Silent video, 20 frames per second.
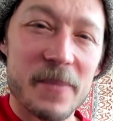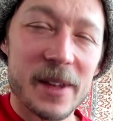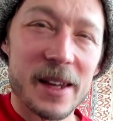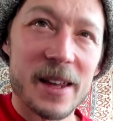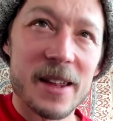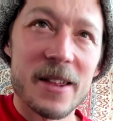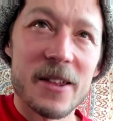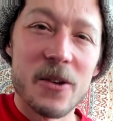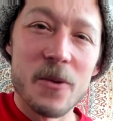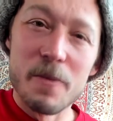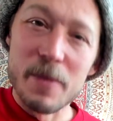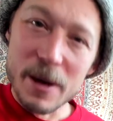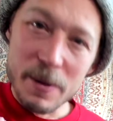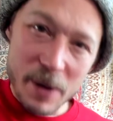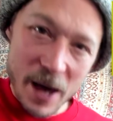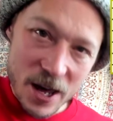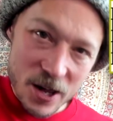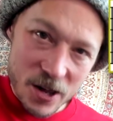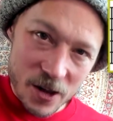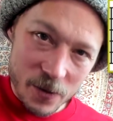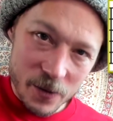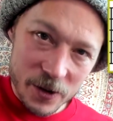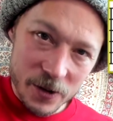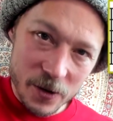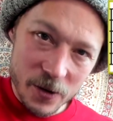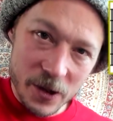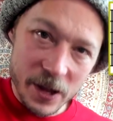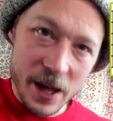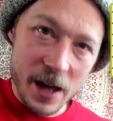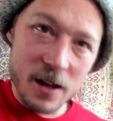So be patient with
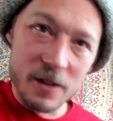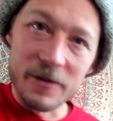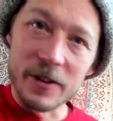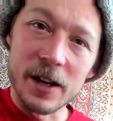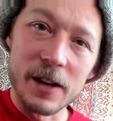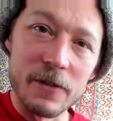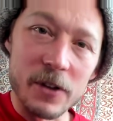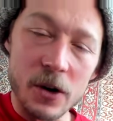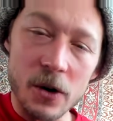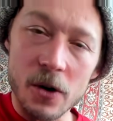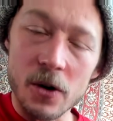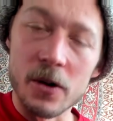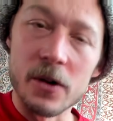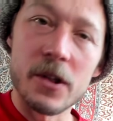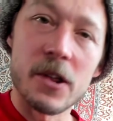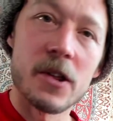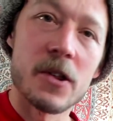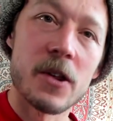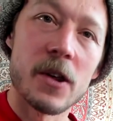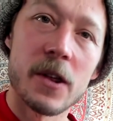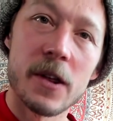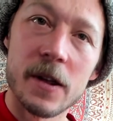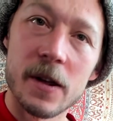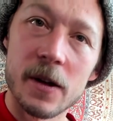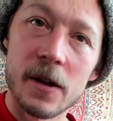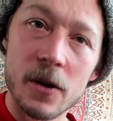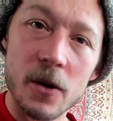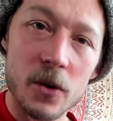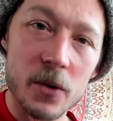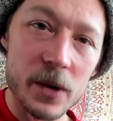yourself, and if it hurts,
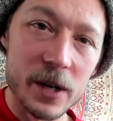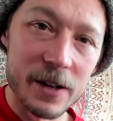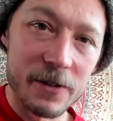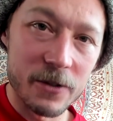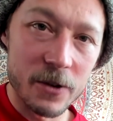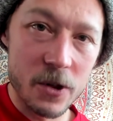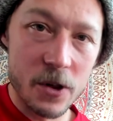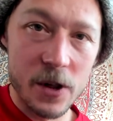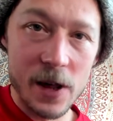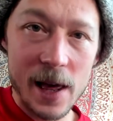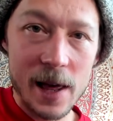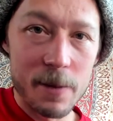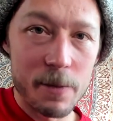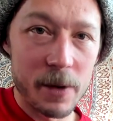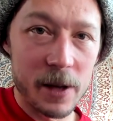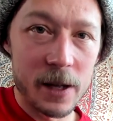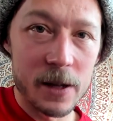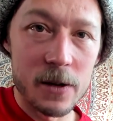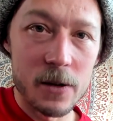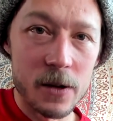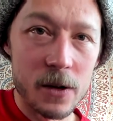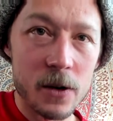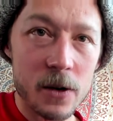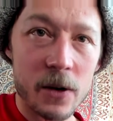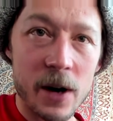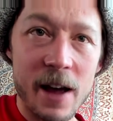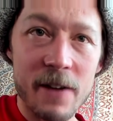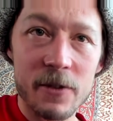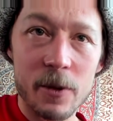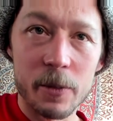just go to a different shape, and you
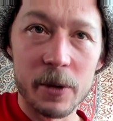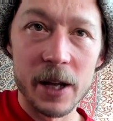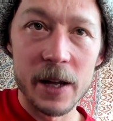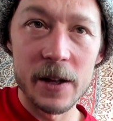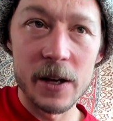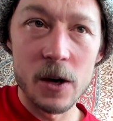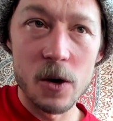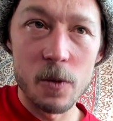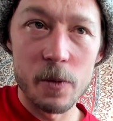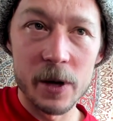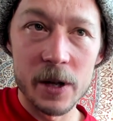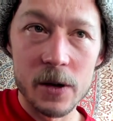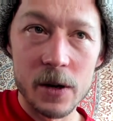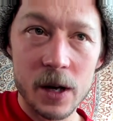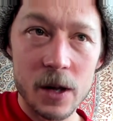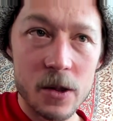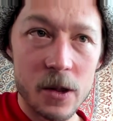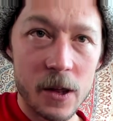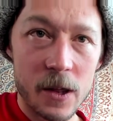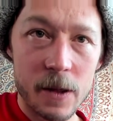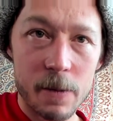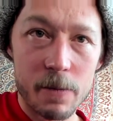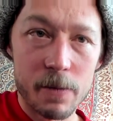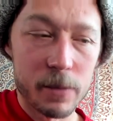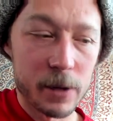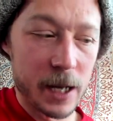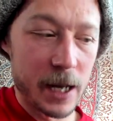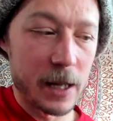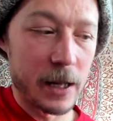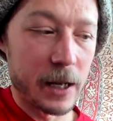don't have to play the open. You can just
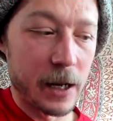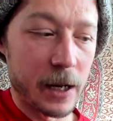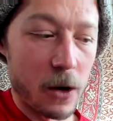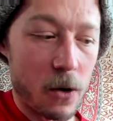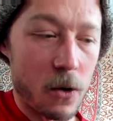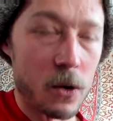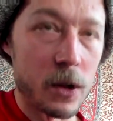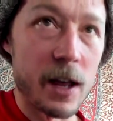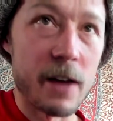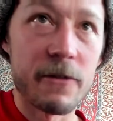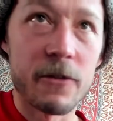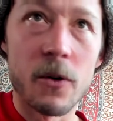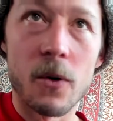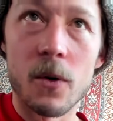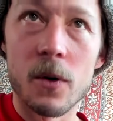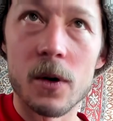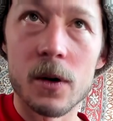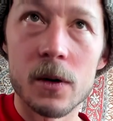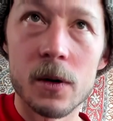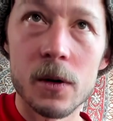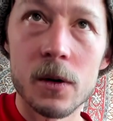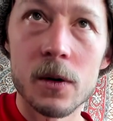play it like a whole F chord.